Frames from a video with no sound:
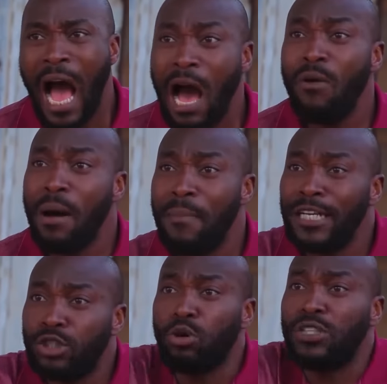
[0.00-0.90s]
How am
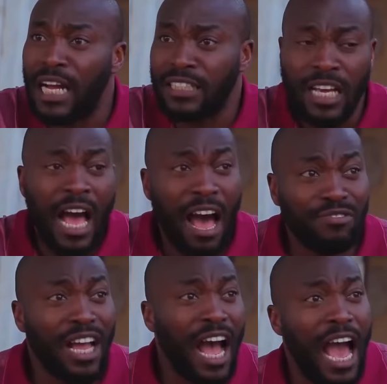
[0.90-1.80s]
I sure that
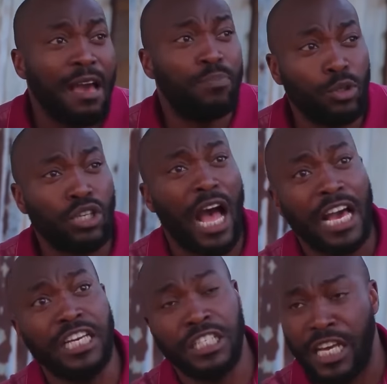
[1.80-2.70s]
after I put
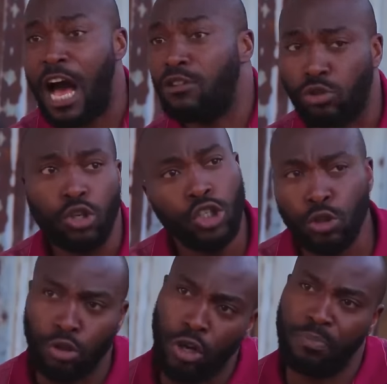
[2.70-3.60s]
eye in the house,
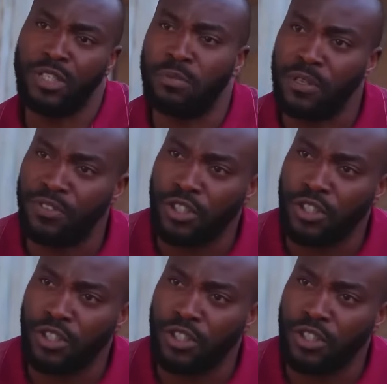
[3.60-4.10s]
she will not beat me